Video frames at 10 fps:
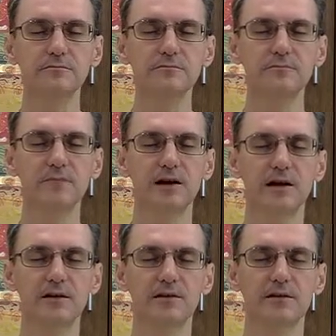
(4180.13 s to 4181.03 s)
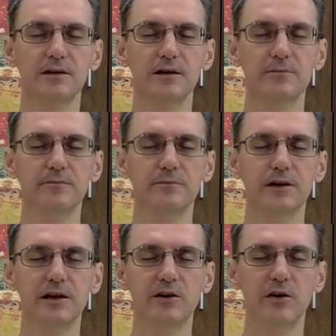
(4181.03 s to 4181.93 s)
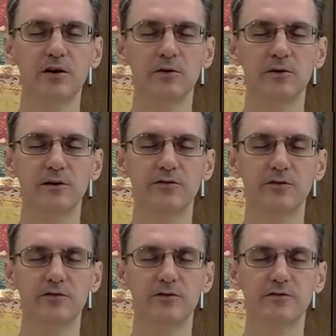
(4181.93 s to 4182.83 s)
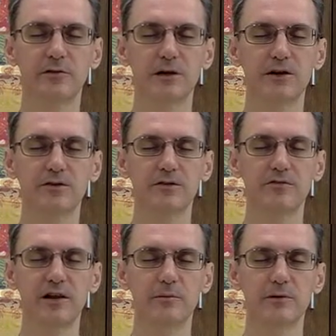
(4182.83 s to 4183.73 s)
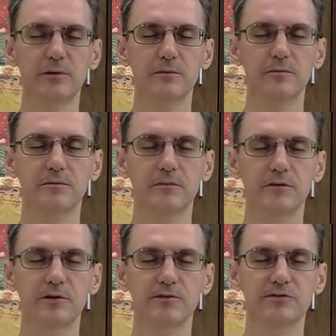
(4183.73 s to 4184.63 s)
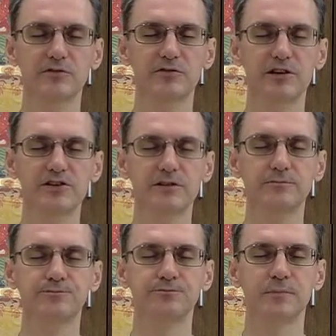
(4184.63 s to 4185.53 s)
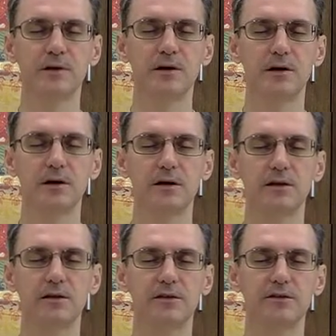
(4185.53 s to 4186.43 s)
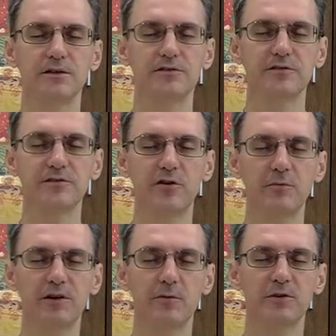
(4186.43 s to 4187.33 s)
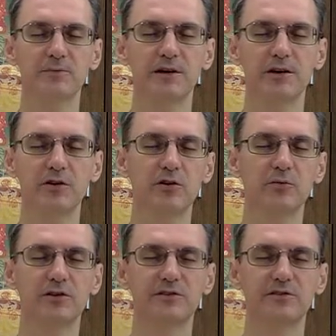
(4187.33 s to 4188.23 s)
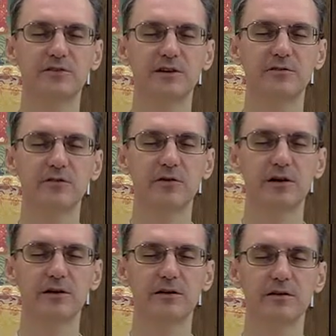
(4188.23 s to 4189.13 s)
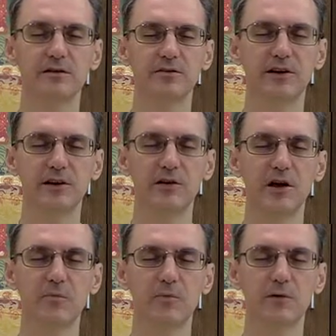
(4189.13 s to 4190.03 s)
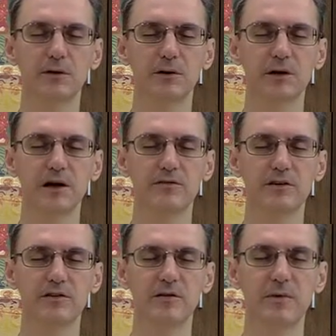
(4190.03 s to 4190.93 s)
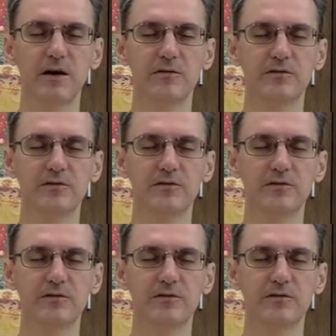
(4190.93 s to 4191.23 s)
And later on, if you start to develop some concentration, there's a phenomenon which may occur, which is you get like more saliva in the mouth. It